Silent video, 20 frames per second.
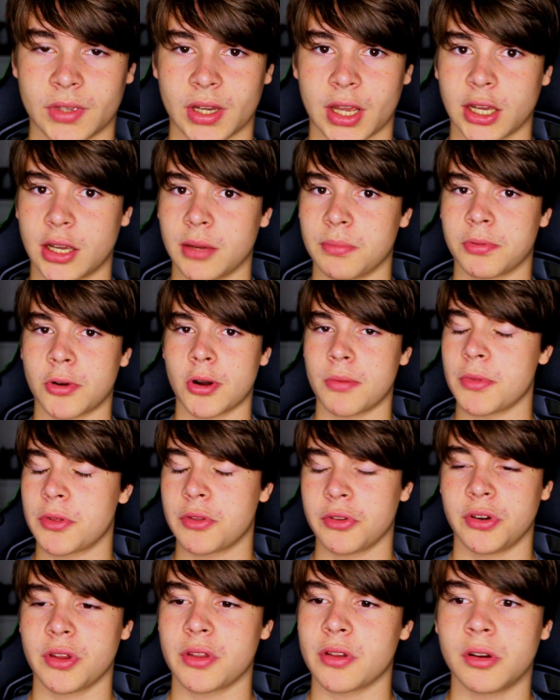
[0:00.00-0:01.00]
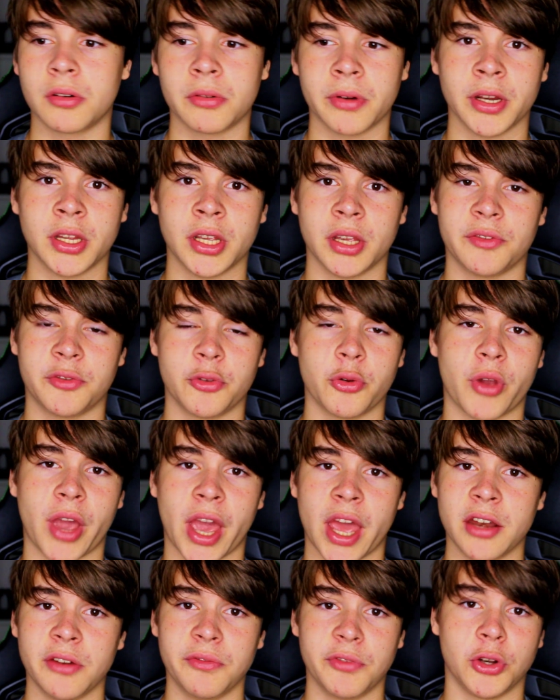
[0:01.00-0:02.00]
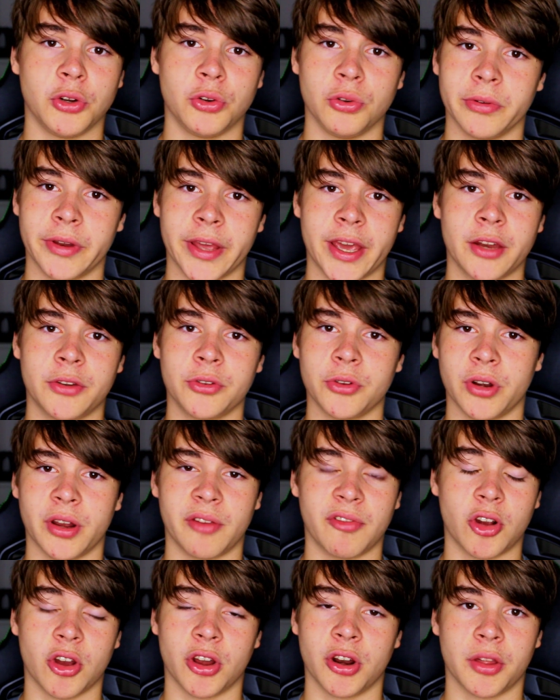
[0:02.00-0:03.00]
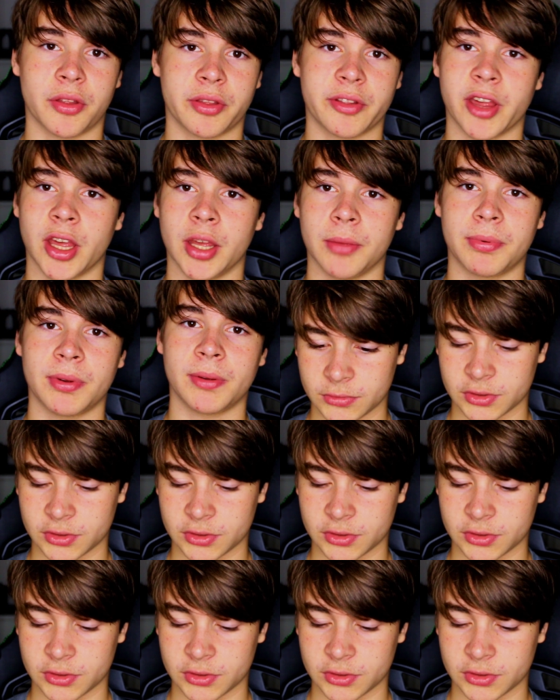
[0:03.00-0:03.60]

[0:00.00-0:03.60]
I can promise you this already. If you can't even do that, you're never gonna escape.